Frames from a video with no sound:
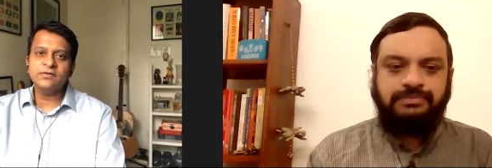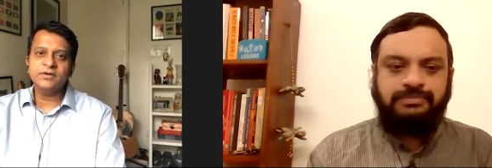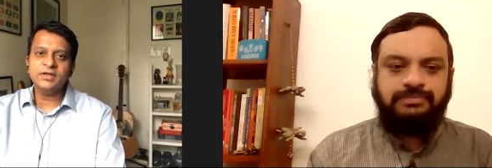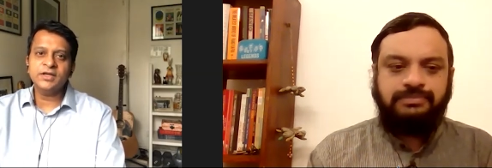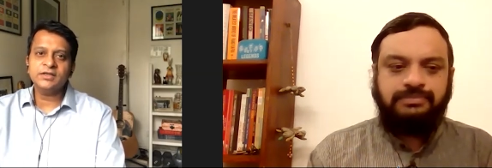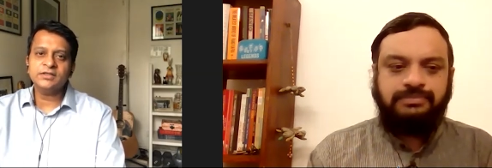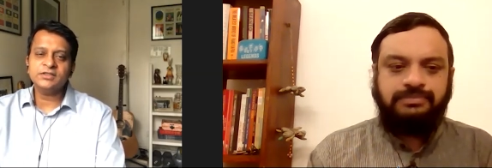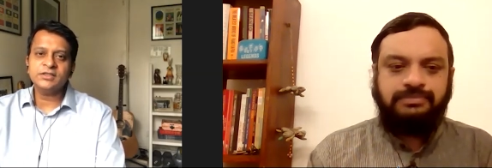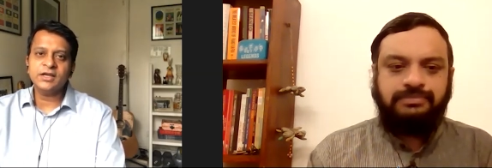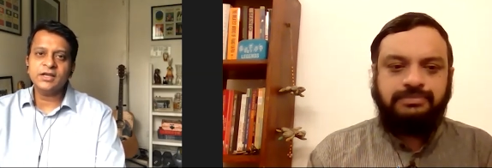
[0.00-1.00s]
Speaker 1: indicators
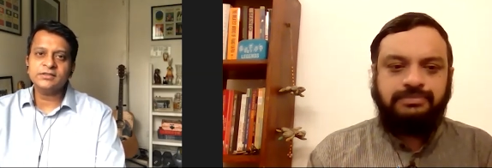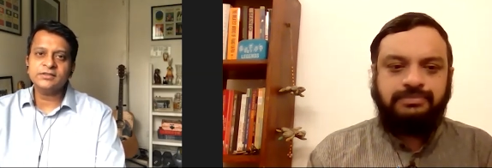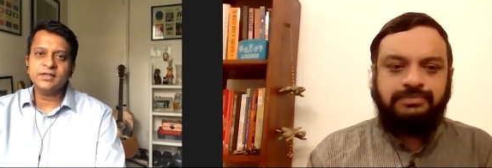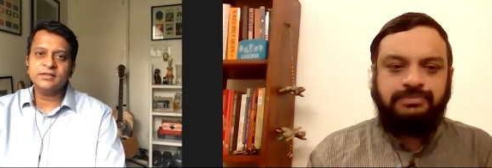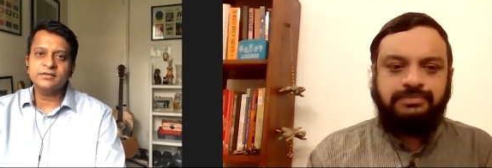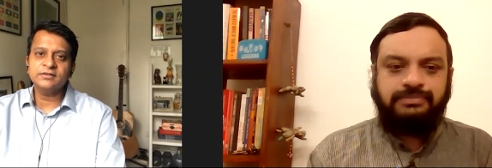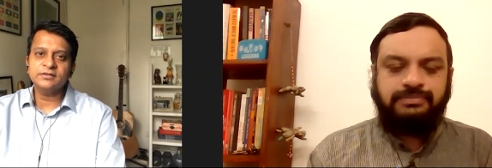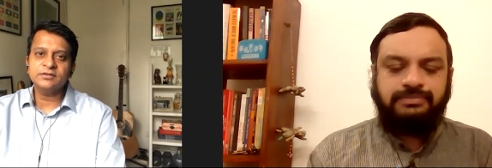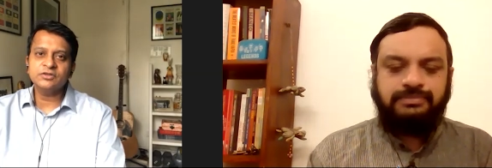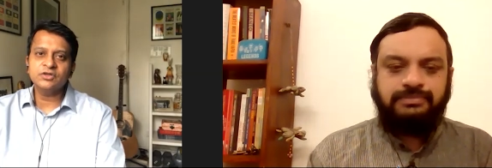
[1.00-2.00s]
tell us that
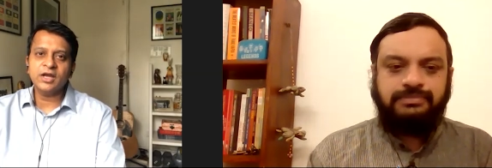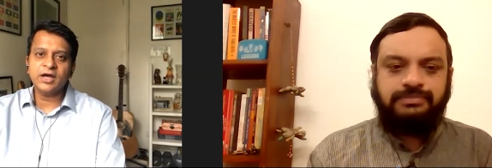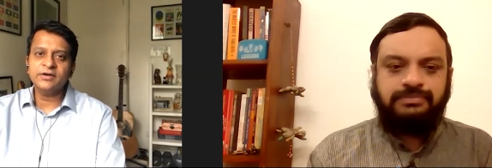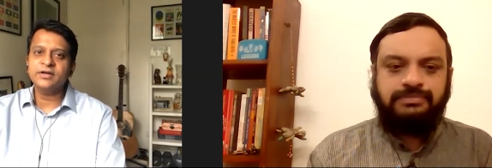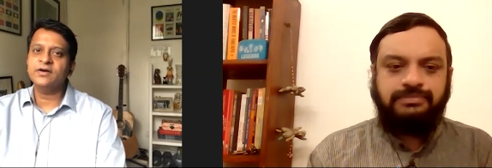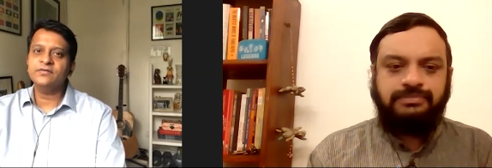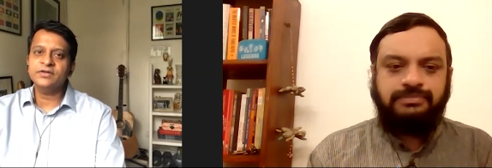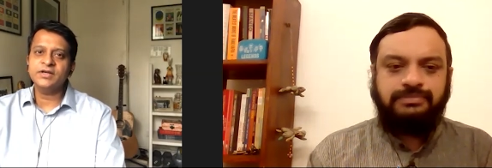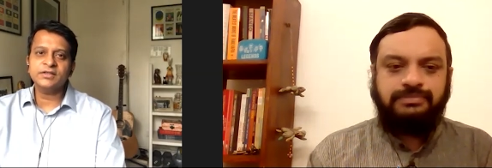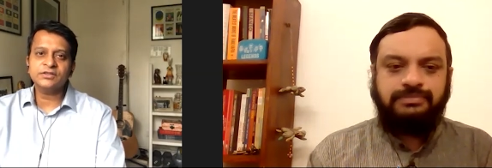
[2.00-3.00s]
the July
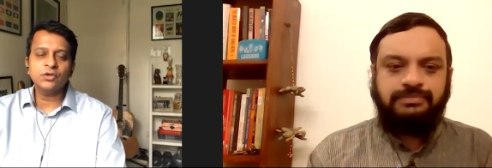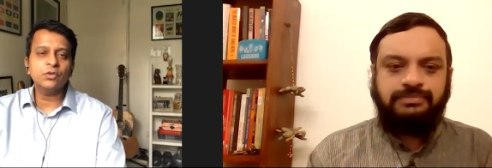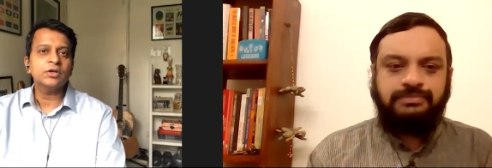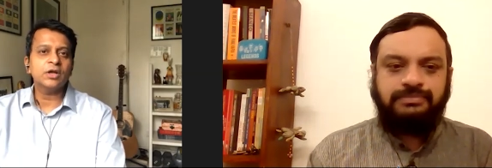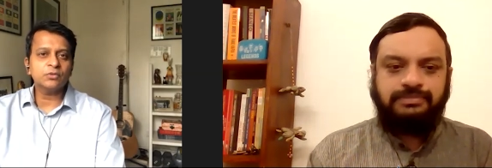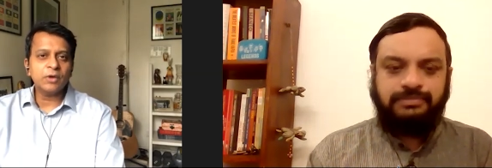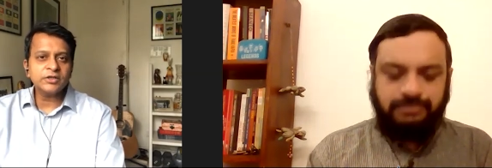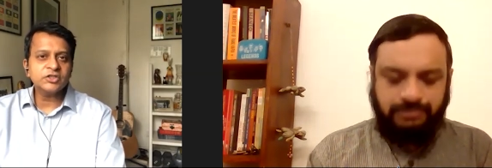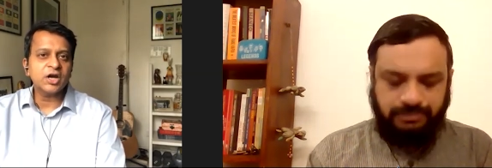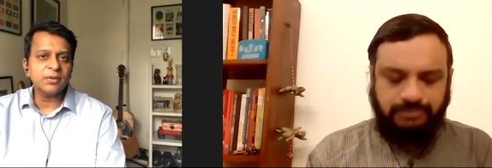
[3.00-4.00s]
recovery has slowed down quite
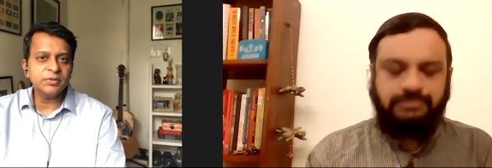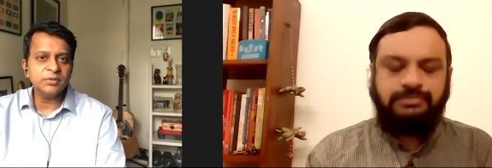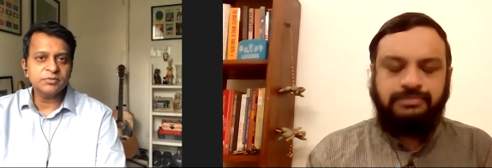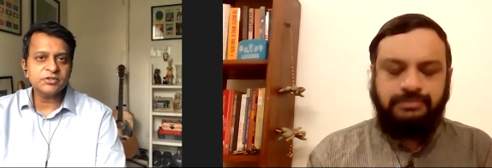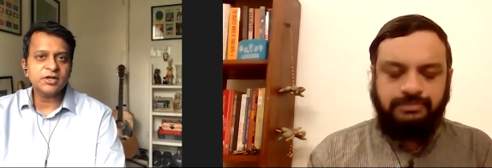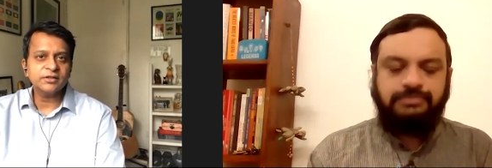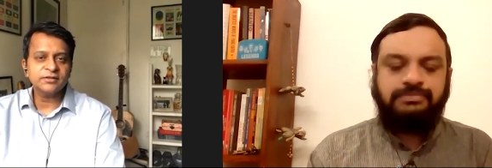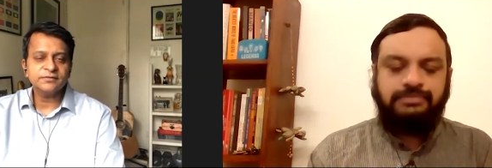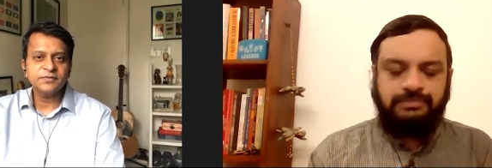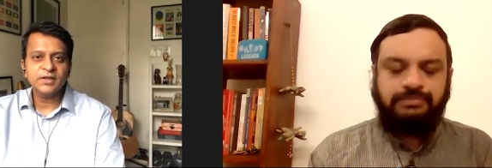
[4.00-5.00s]
sharply,
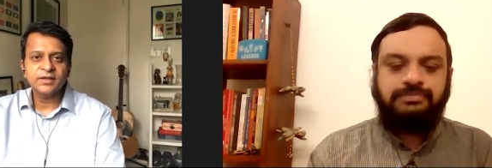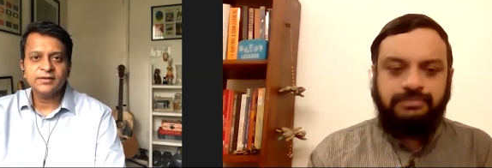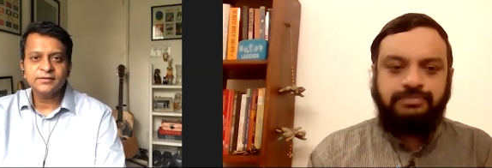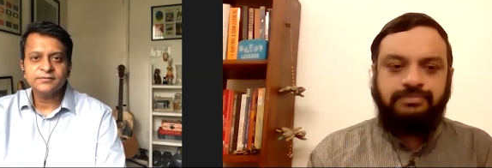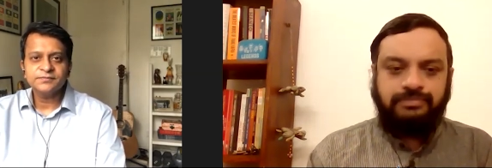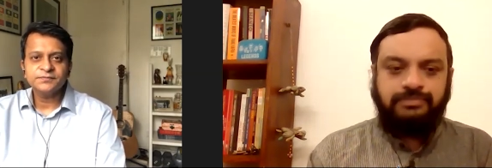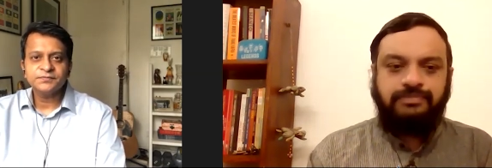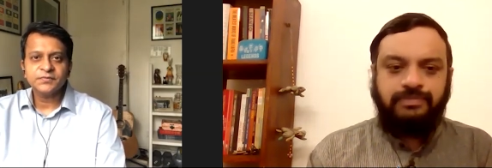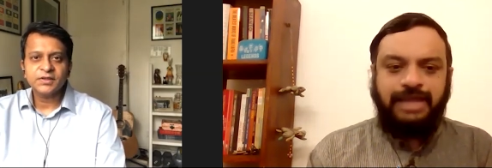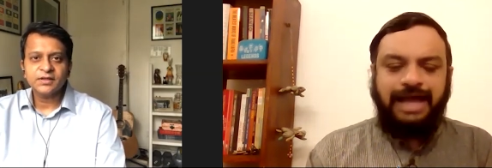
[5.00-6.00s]

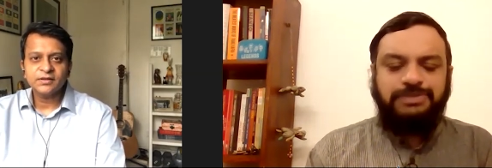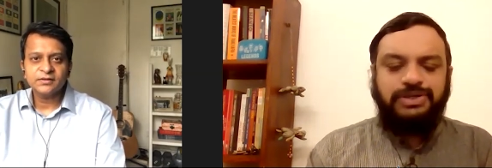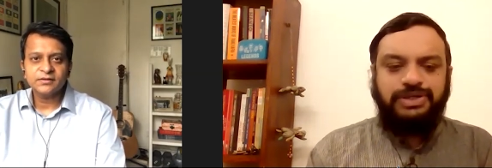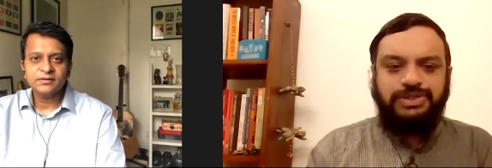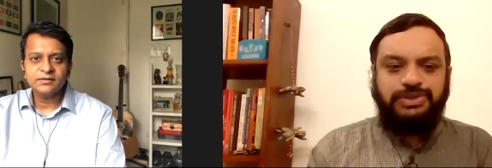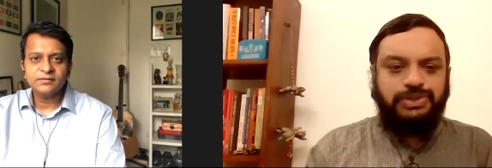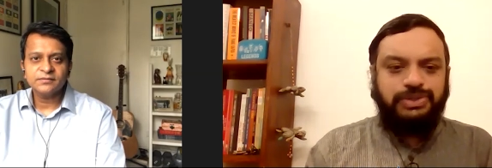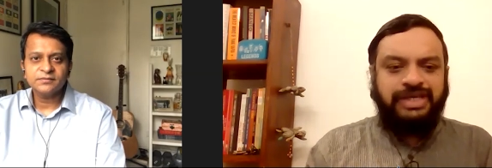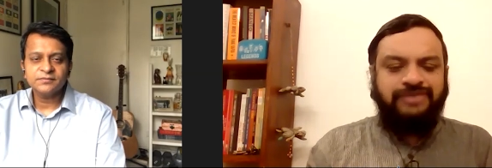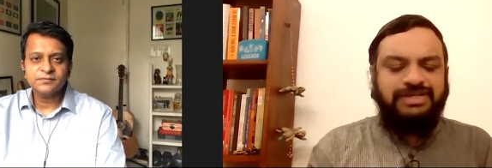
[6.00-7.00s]
Prashant.
Speaker 2: Absolutely. So, could
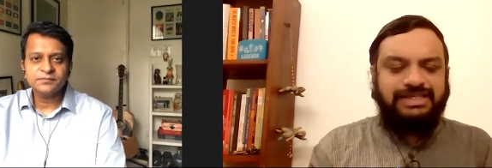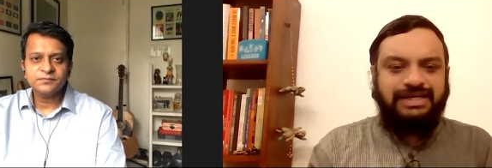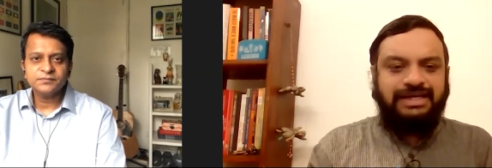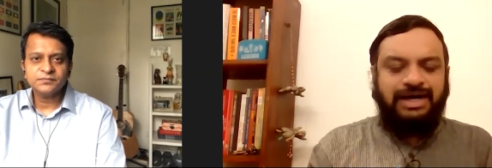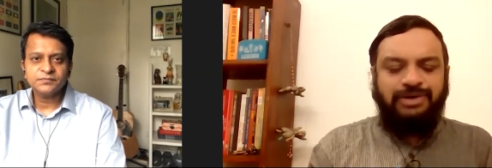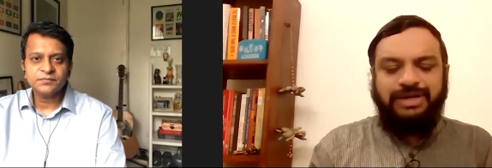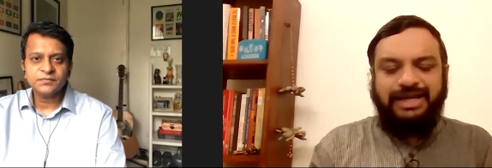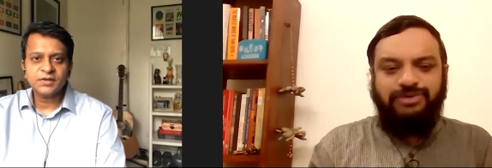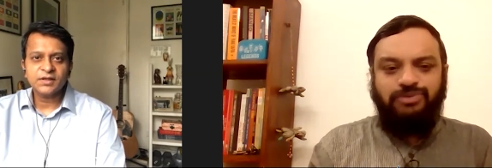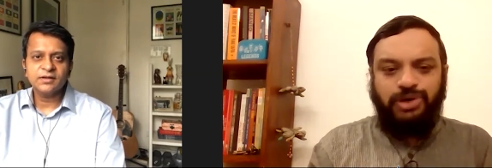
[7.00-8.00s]
you give us an
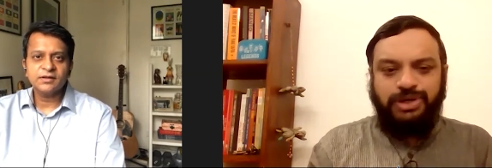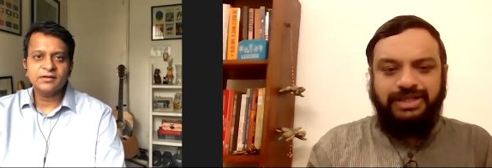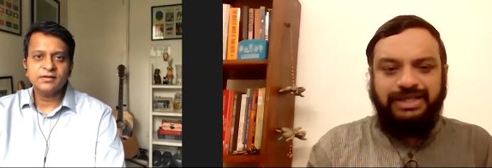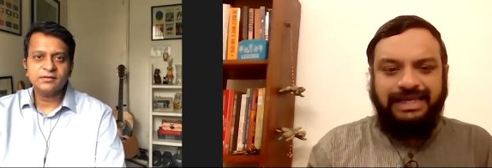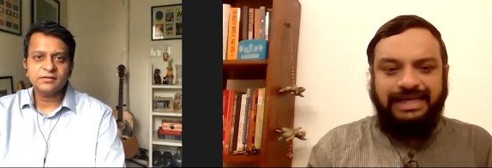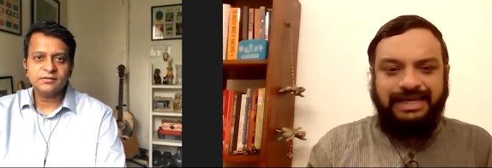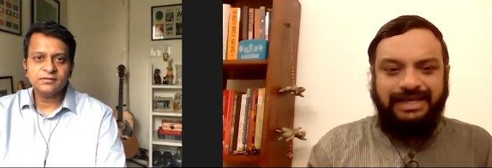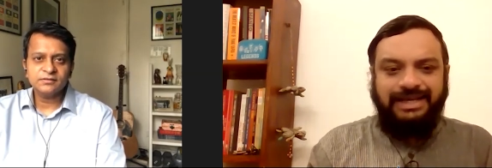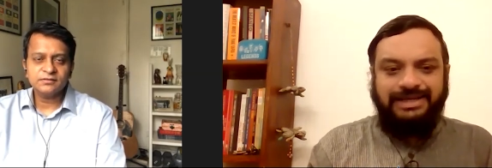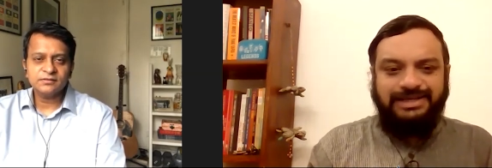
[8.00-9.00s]
outline of what are the key
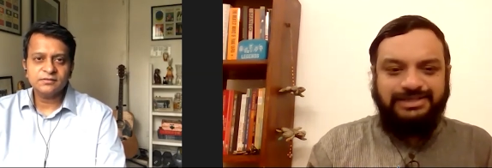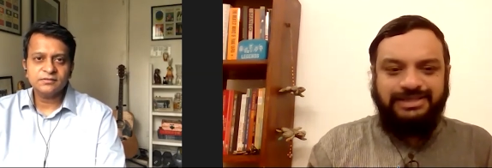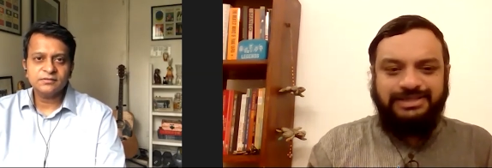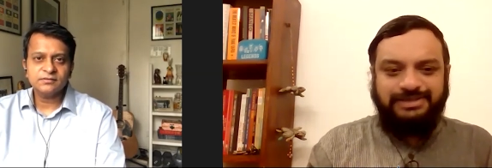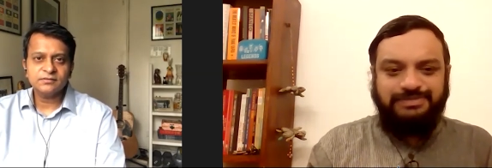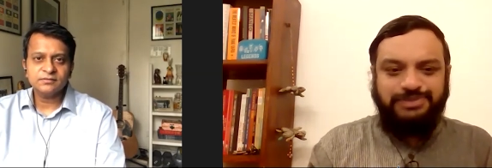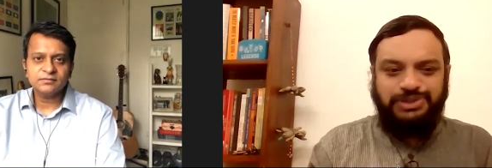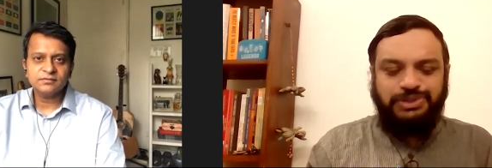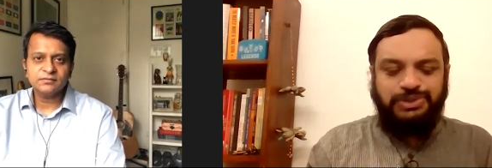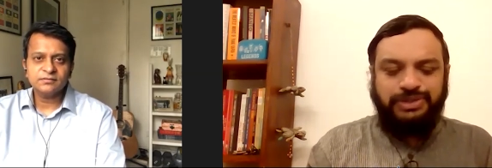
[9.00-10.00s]
indicators that
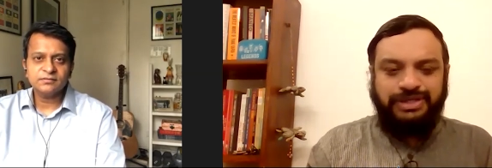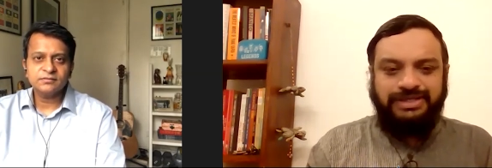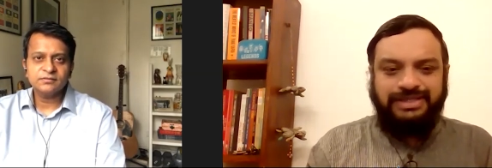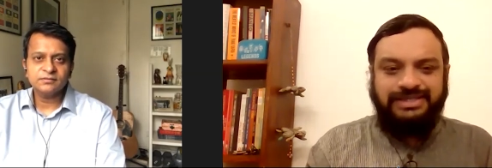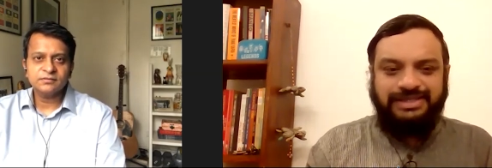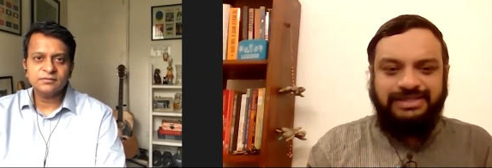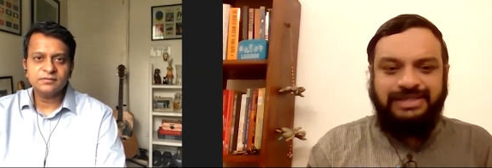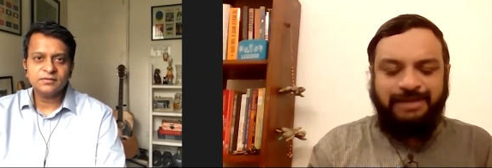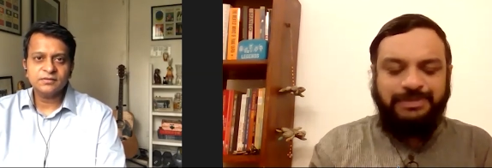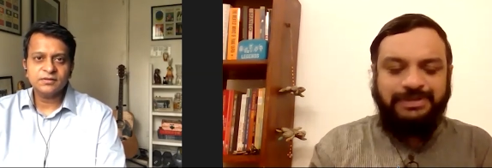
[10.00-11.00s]
show that this
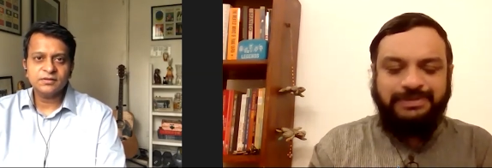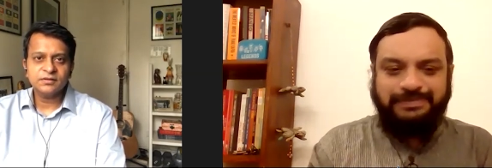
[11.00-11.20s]
is happening?